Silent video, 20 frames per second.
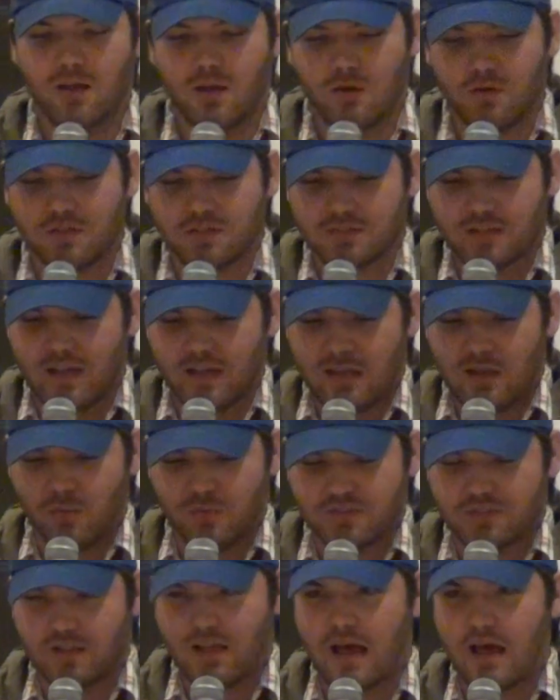You're just like, it
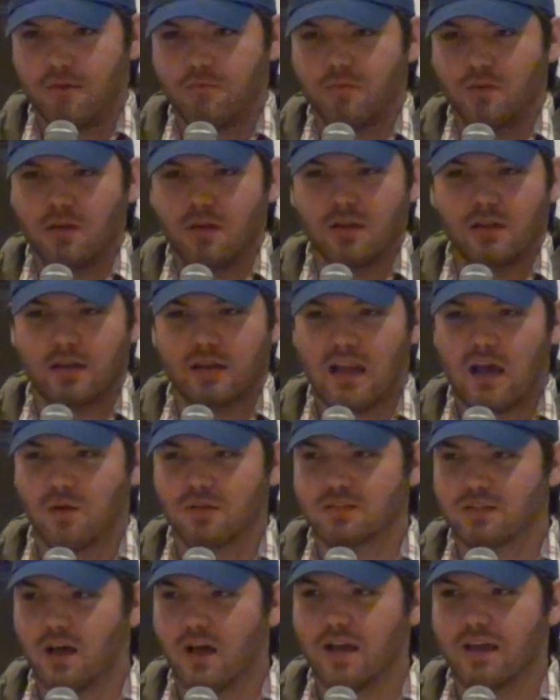was lava, now
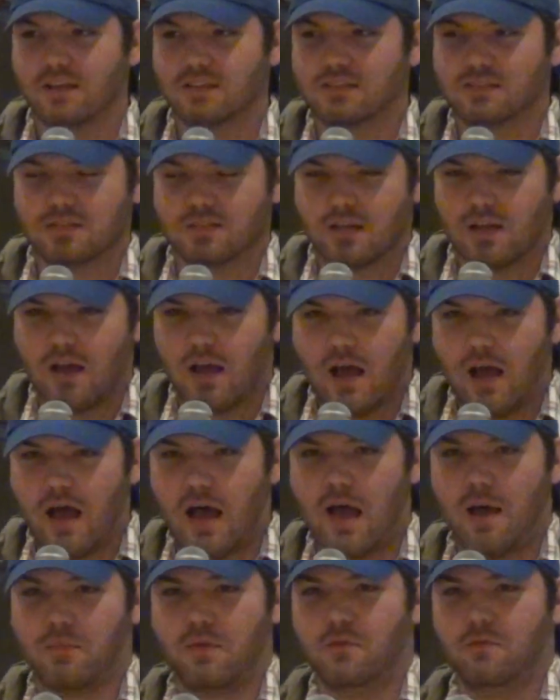it's ice,
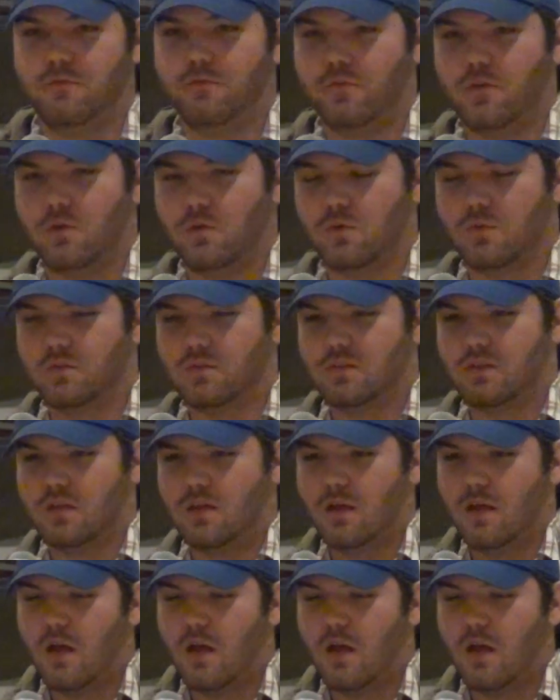I'm confused.